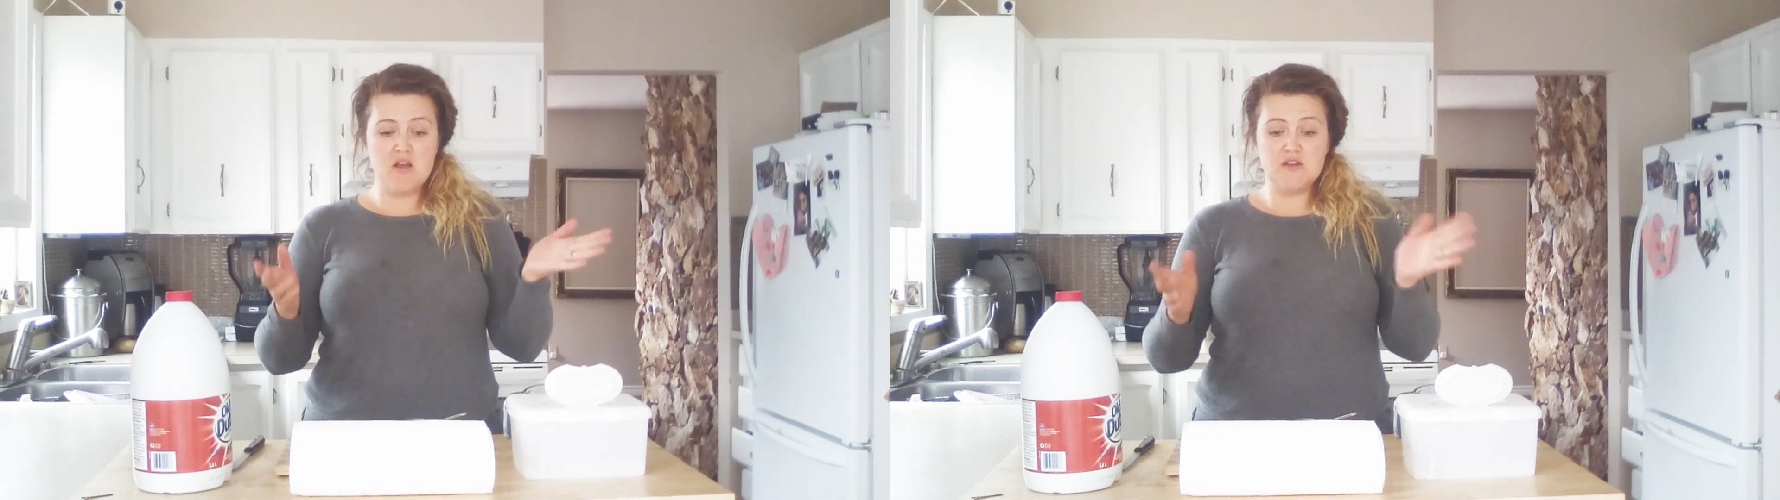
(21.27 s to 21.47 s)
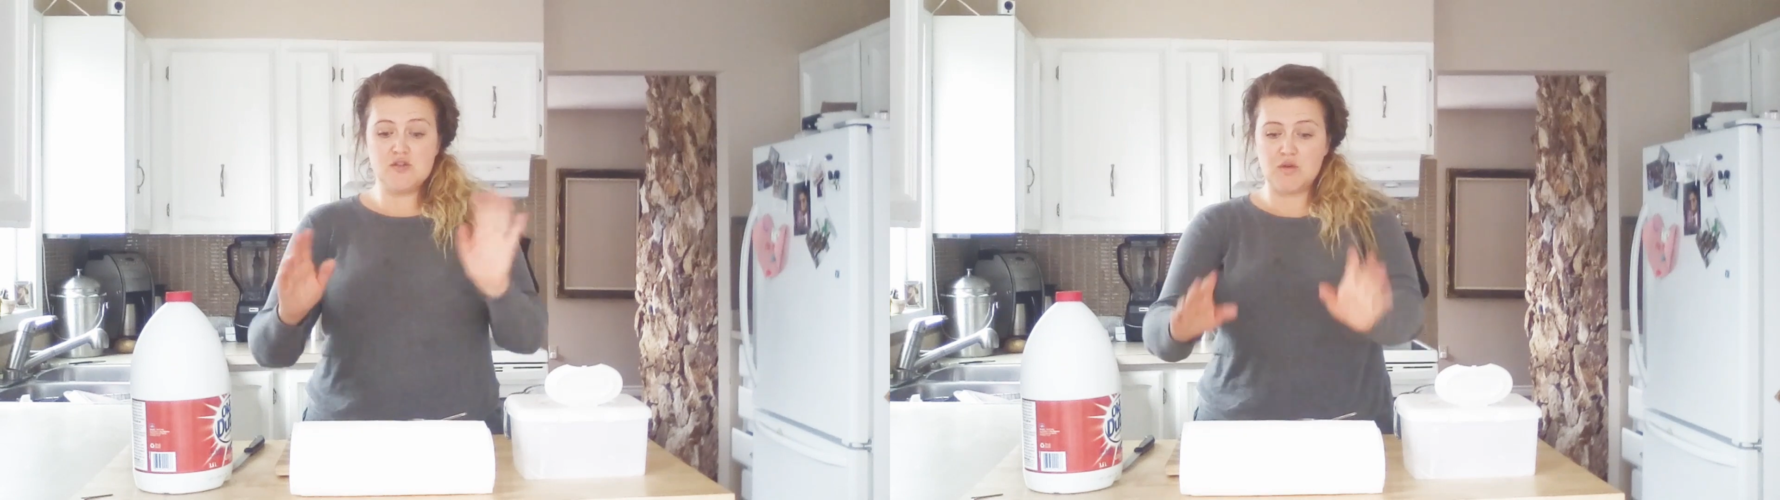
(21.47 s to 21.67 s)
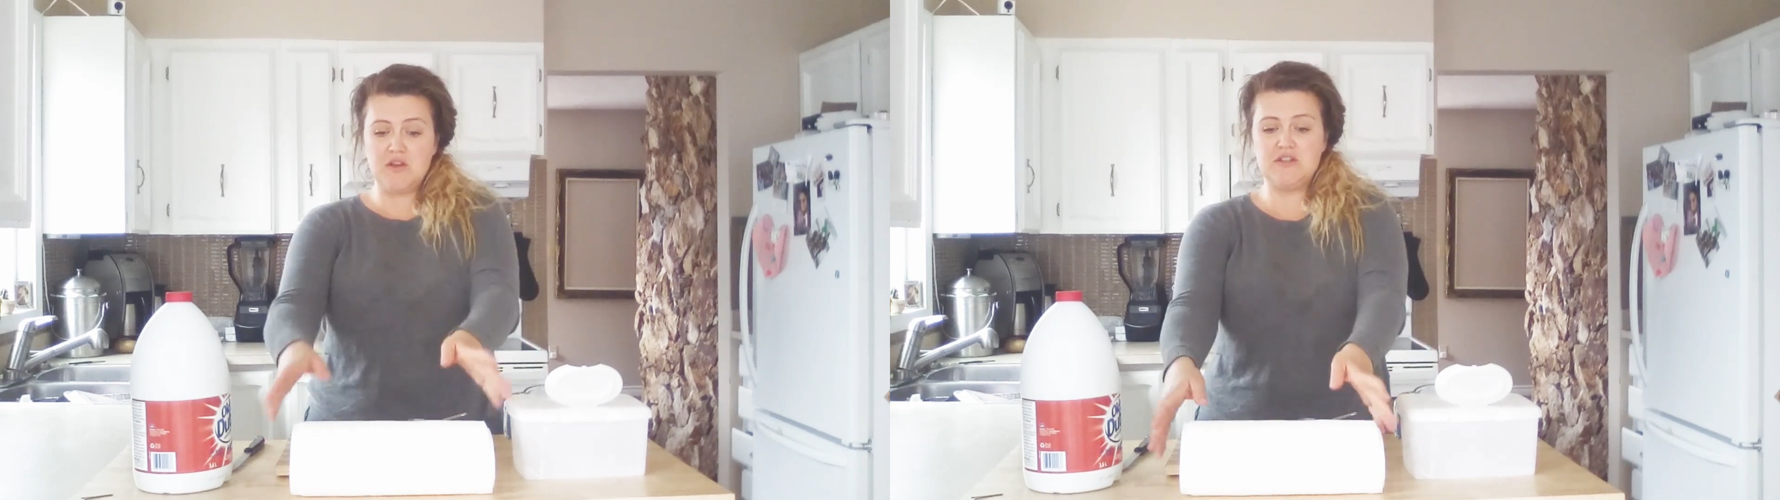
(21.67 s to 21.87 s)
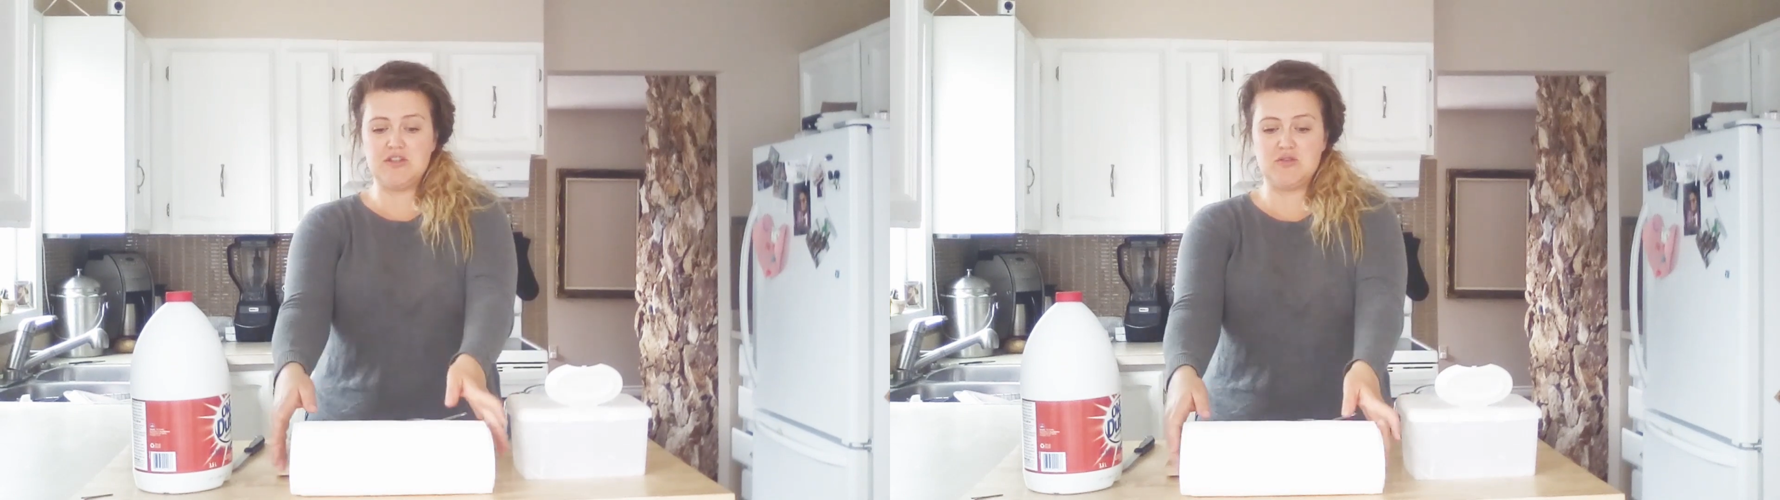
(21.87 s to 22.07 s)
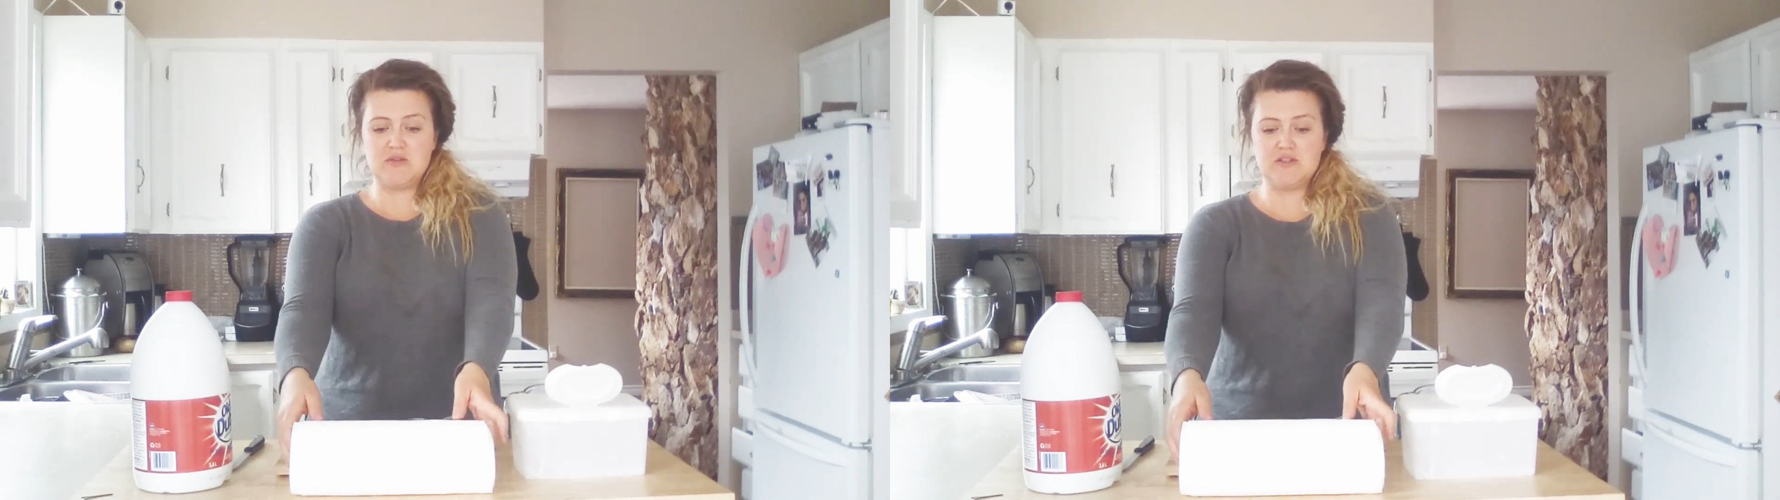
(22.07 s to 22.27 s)
So what you need to
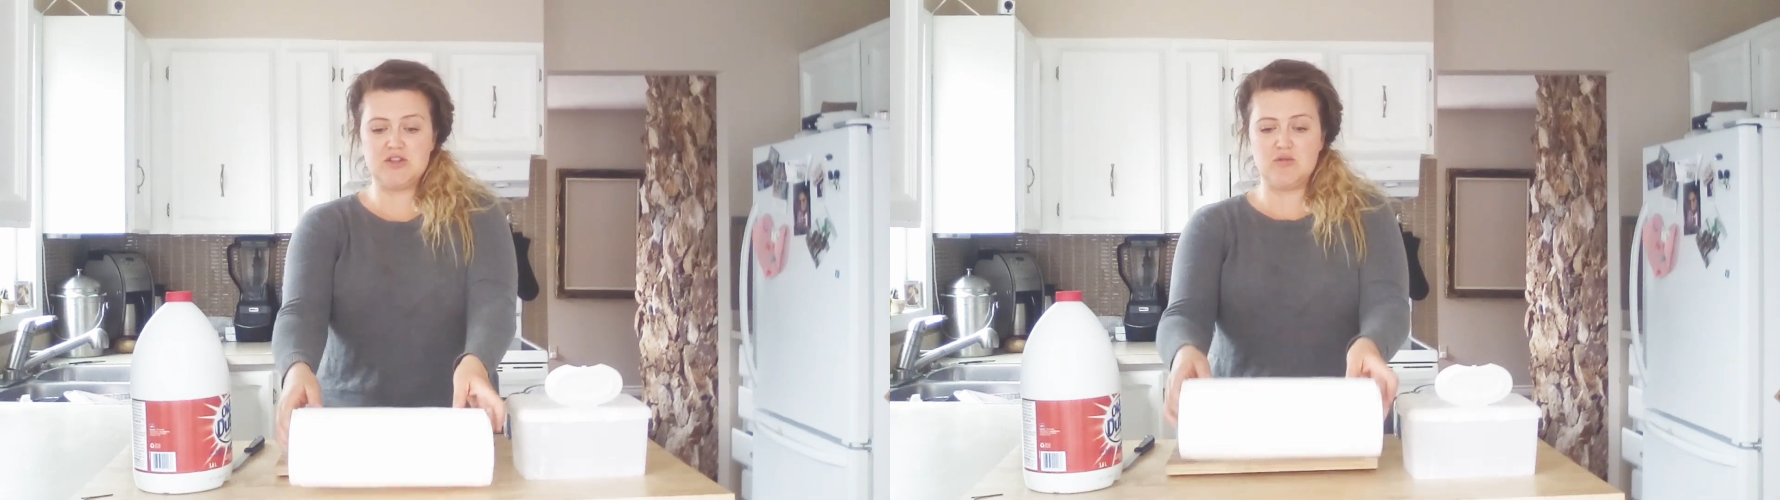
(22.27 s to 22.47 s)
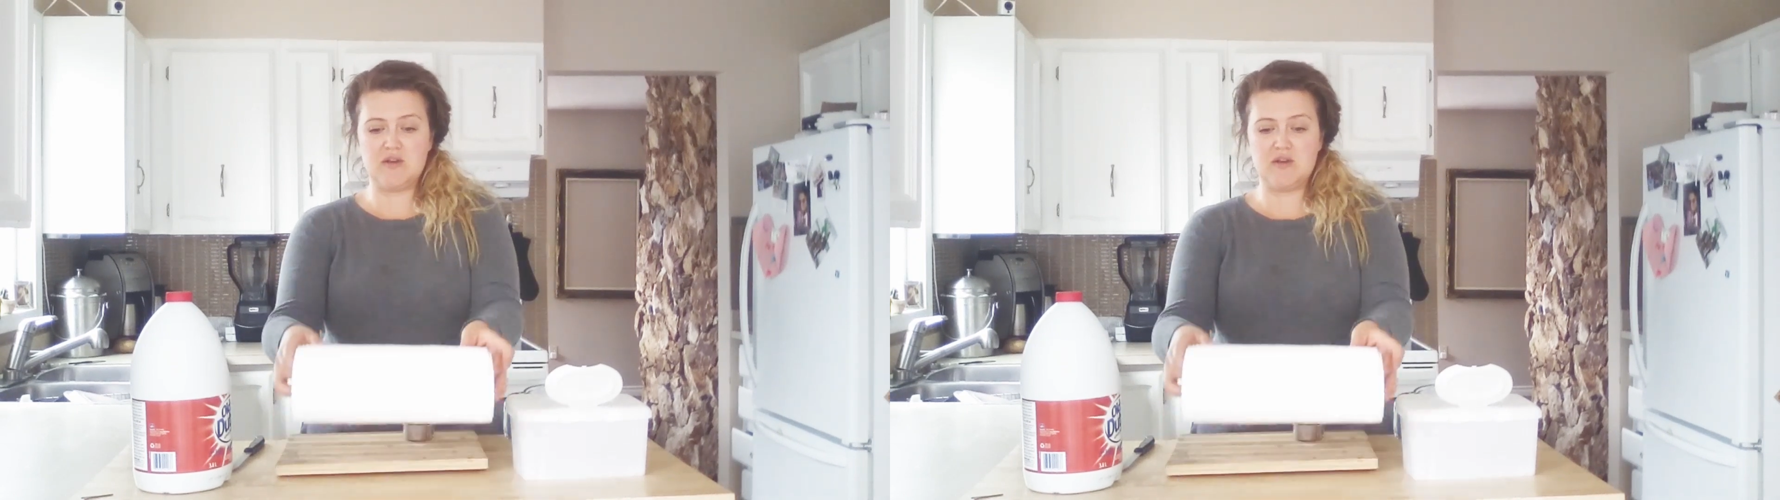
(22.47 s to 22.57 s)
do is start